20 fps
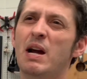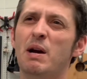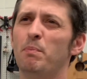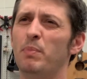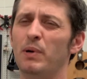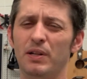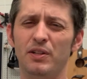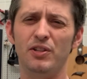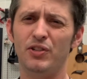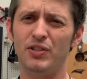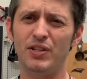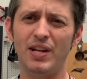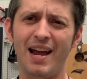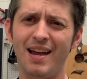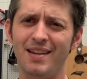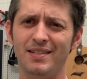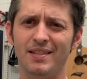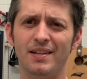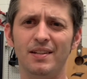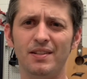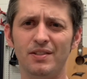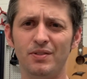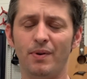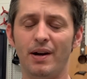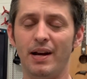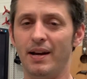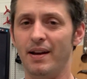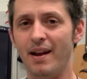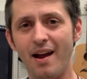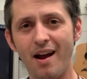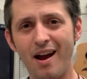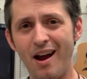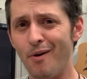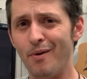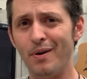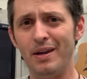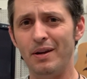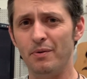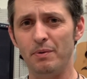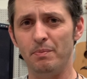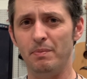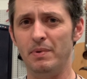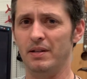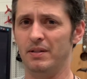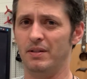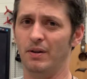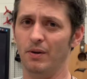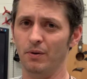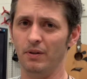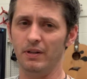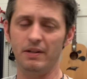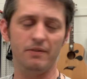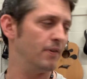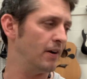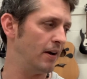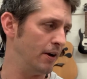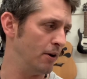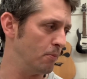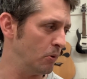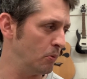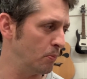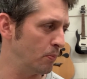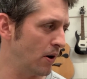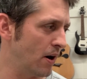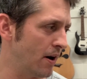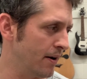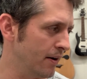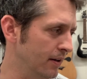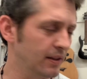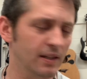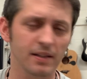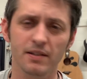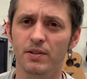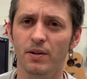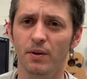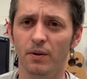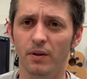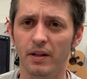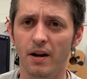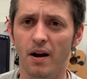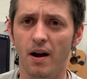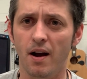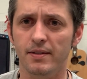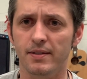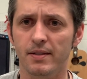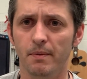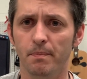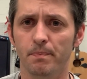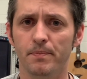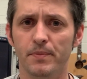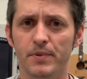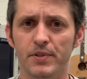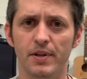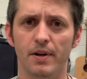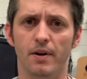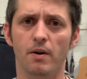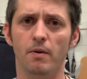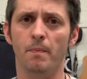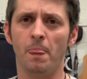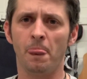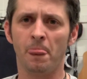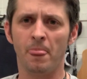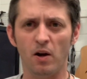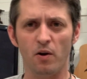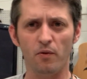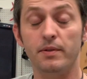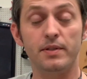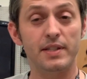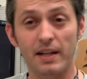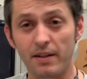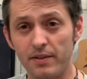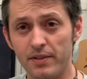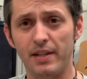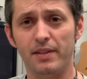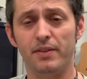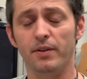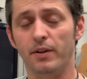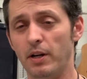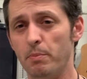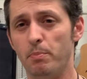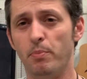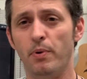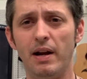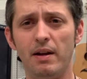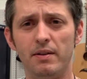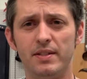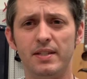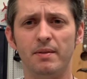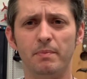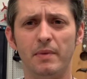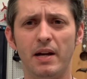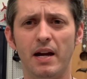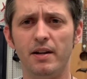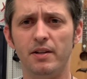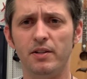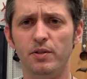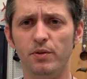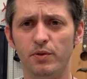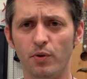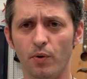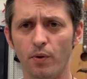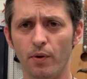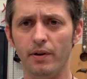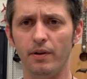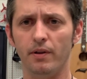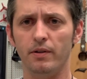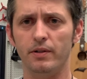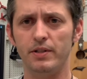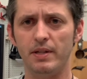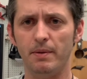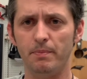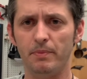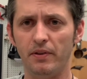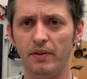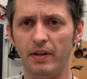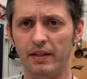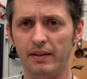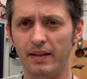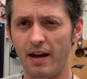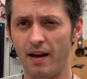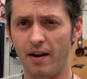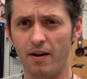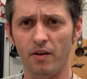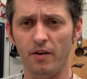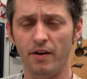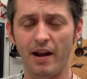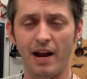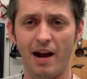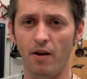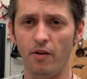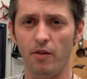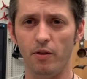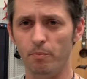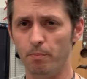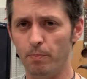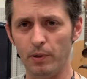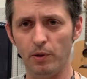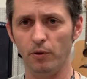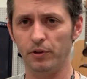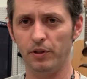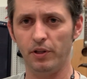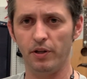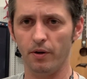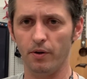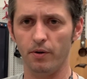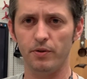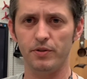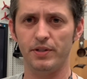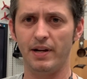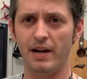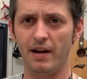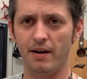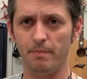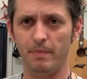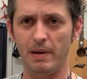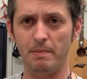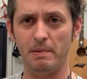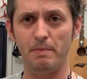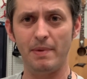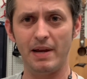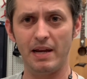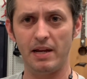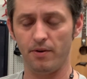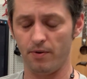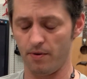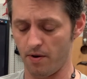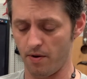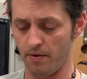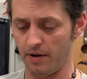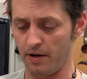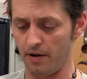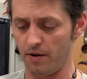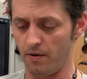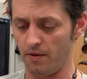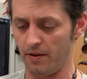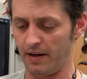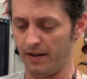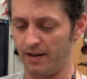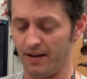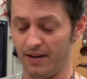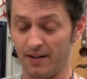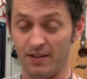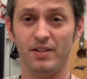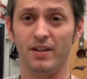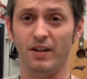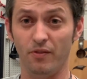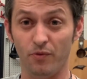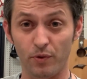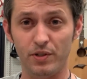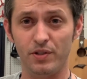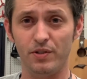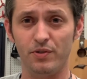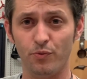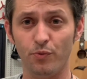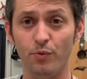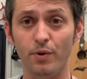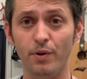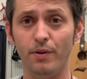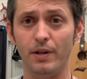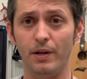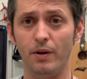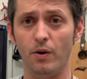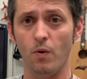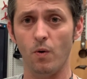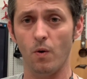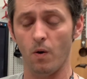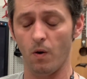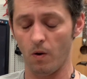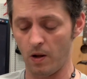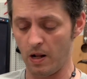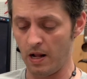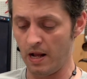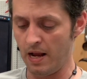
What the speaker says: But just as it is right now, it would be a totally viable product that's totally awesome. So it sounds like they're going to put out some kind of tutorial or something like that on how the build goes and how to maybe make your own and all that kind of stuff, which is really cool.